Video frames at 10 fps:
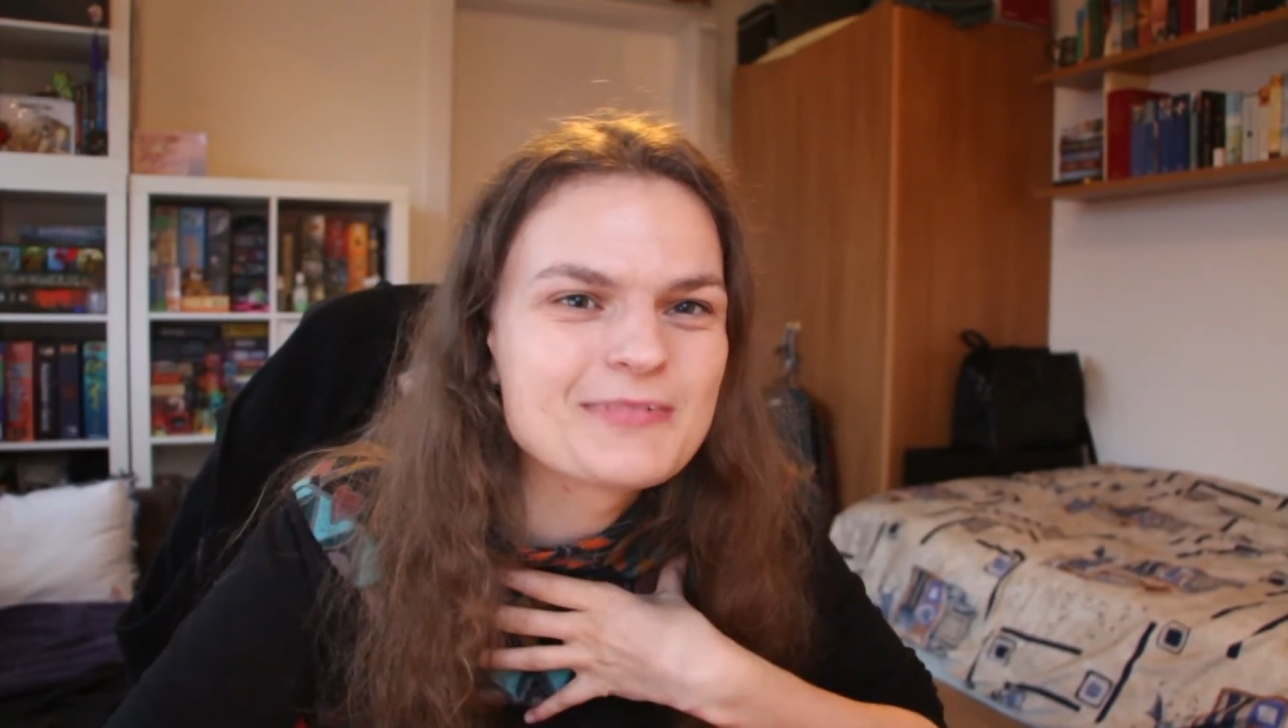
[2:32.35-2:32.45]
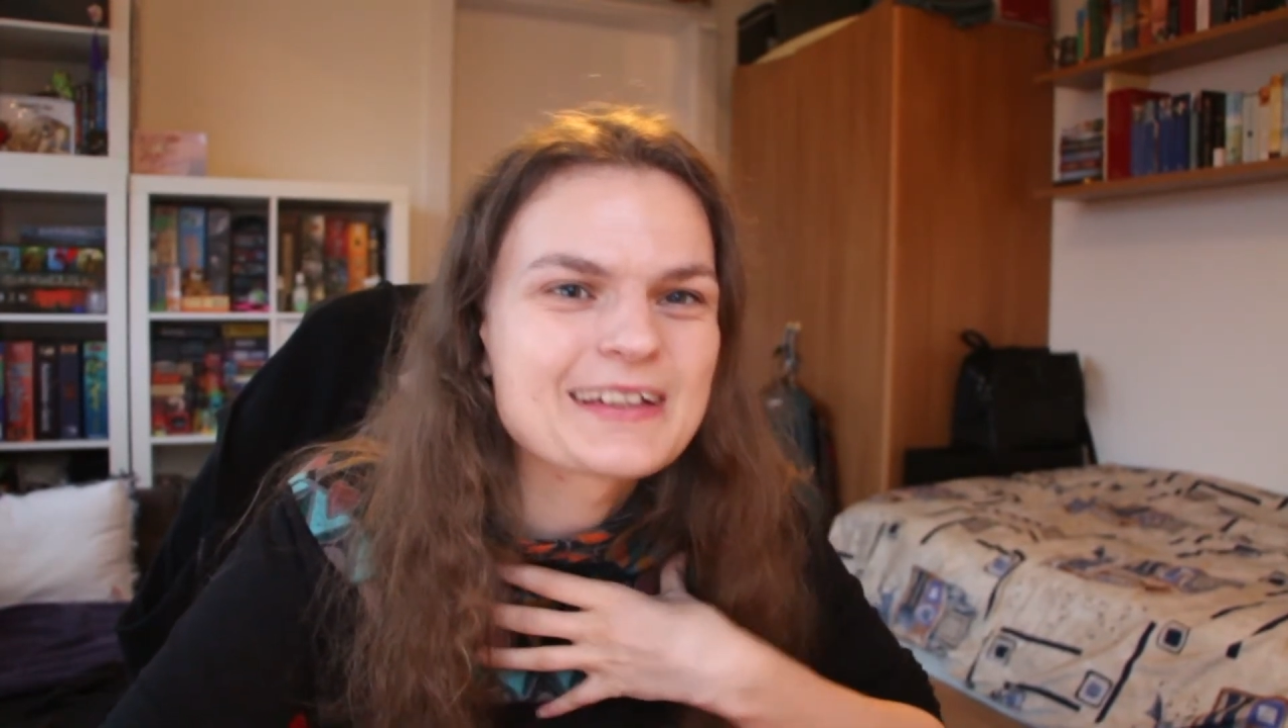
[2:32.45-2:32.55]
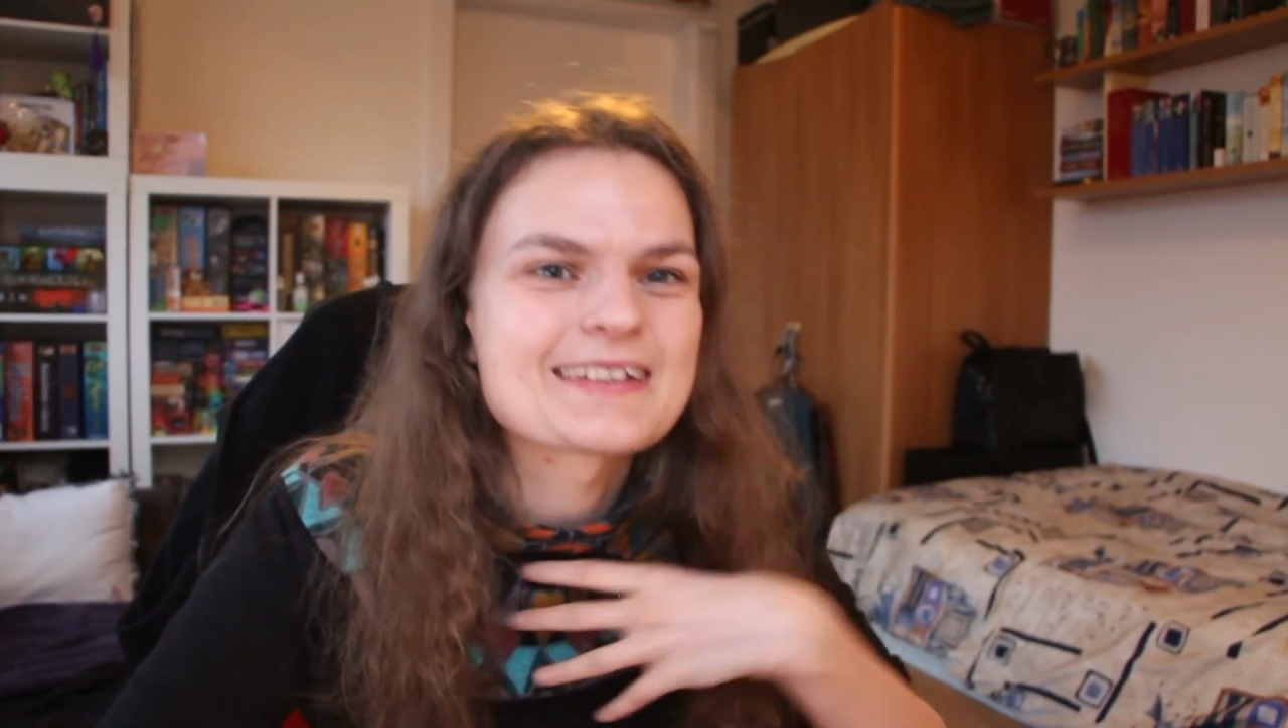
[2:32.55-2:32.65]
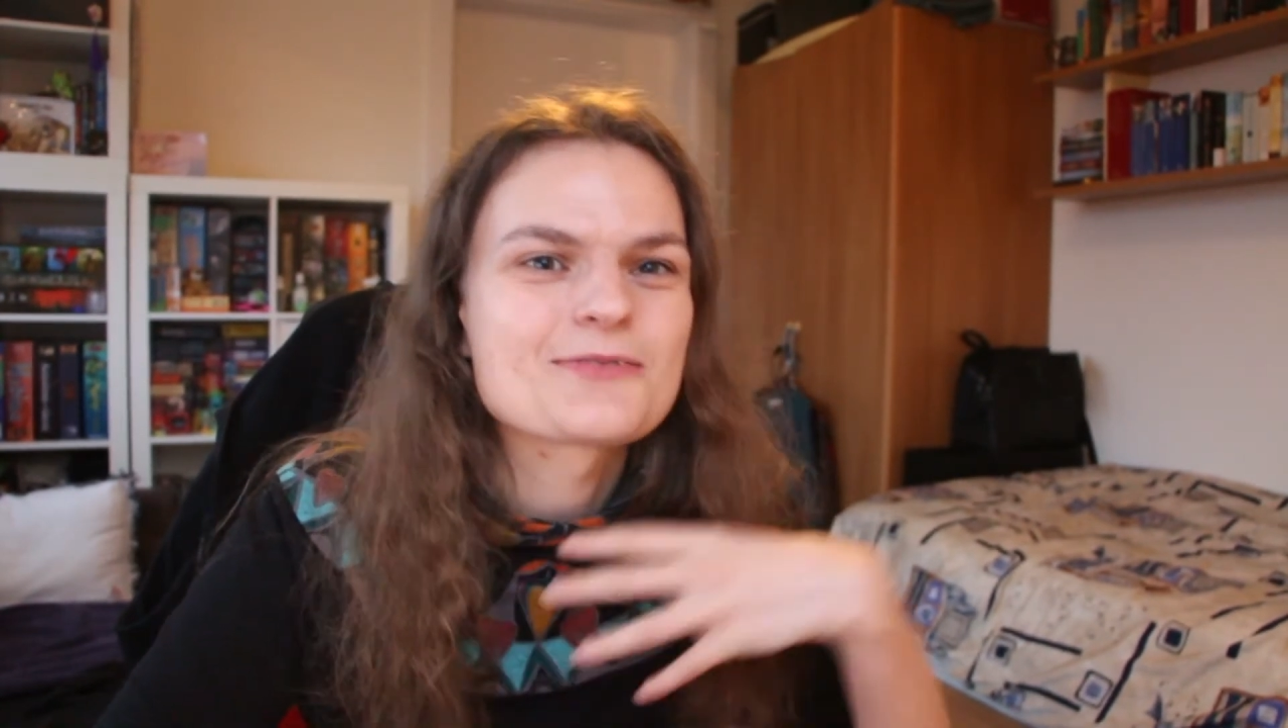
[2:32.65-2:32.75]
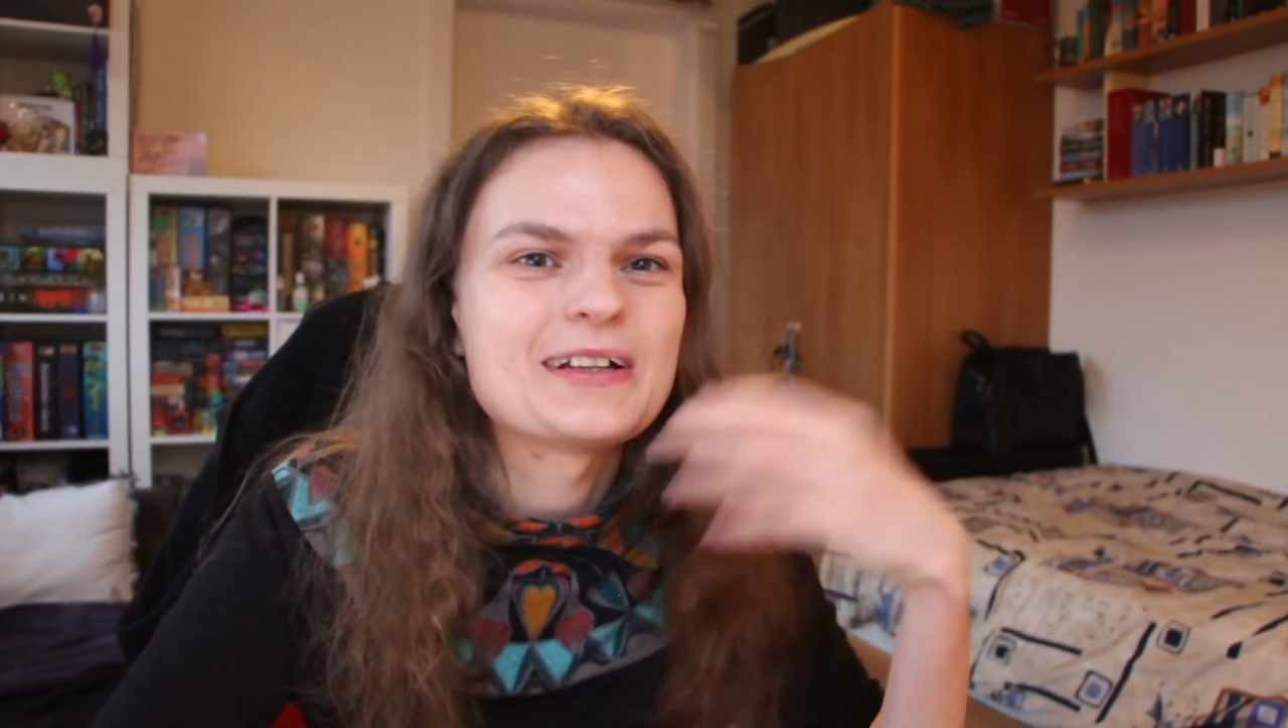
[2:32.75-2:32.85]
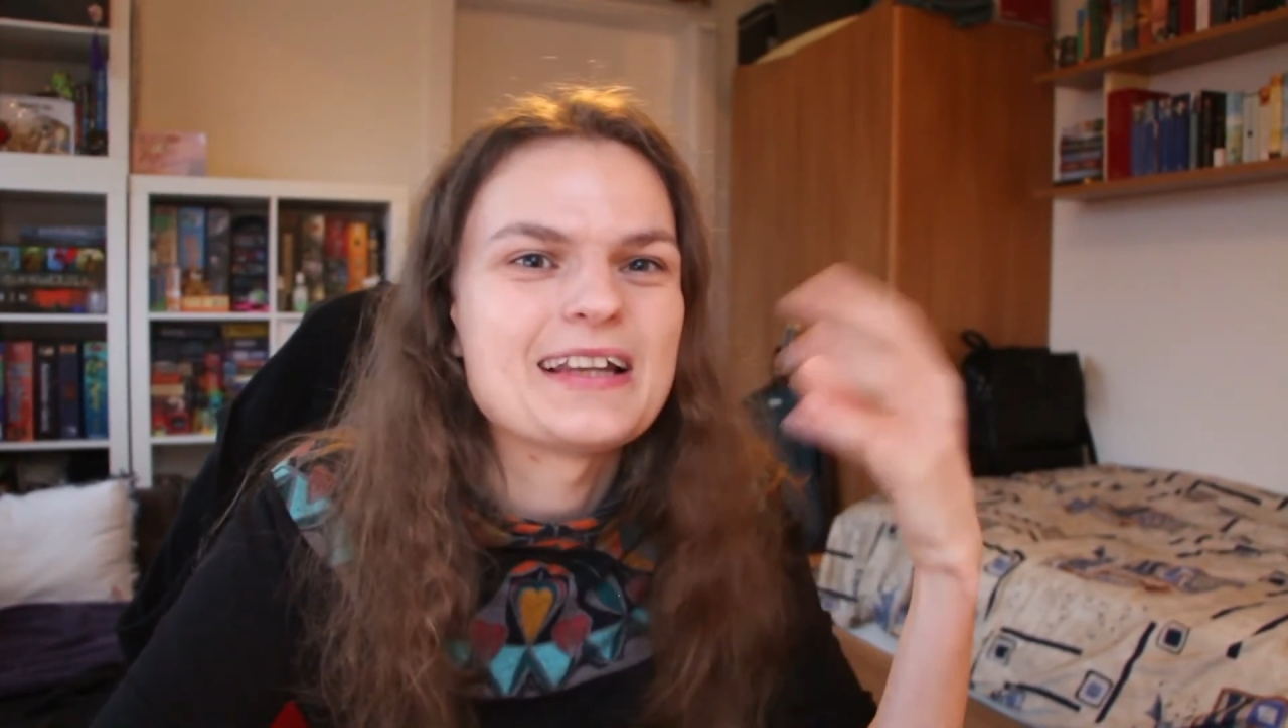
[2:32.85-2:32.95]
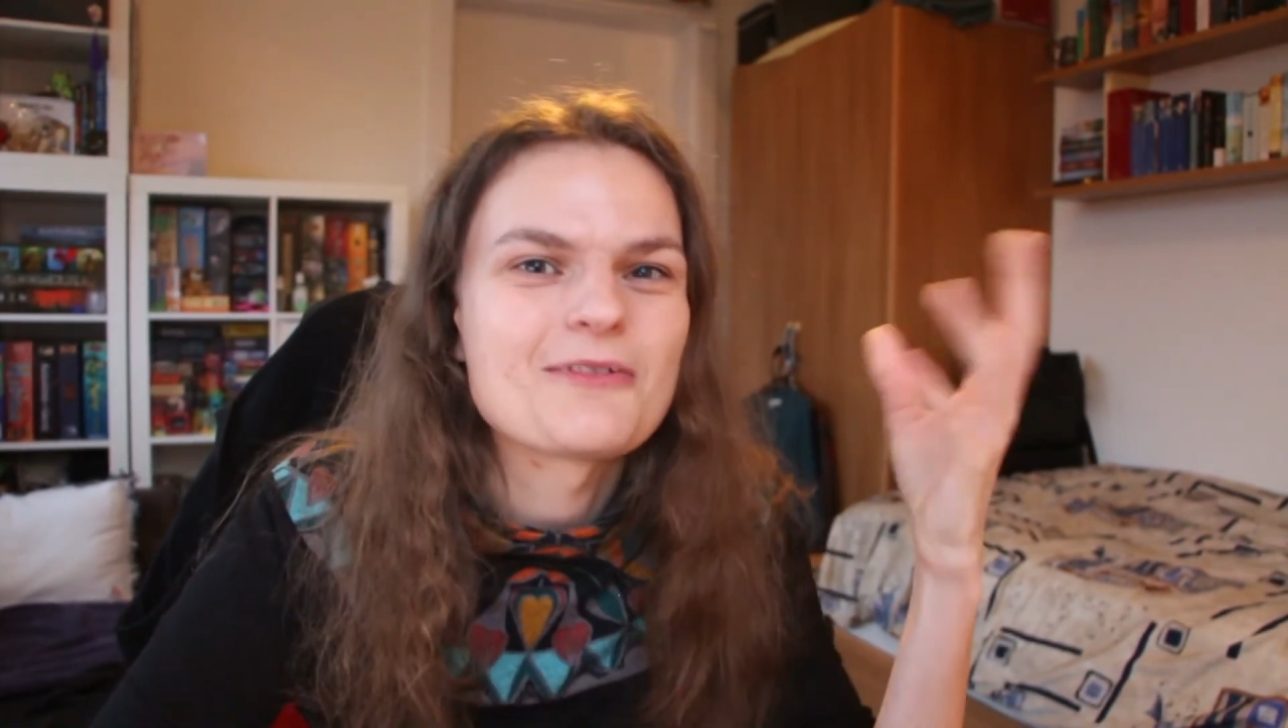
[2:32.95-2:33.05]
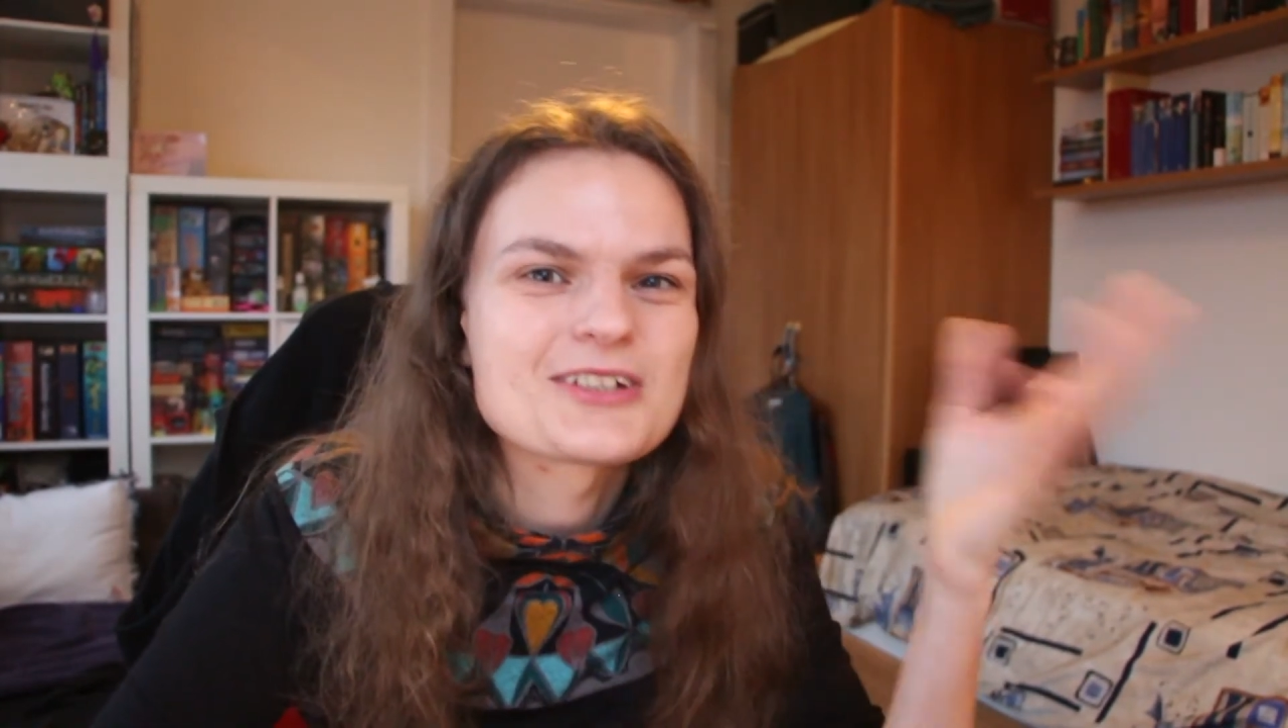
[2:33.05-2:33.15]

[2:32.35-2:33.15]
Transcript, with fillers: because when I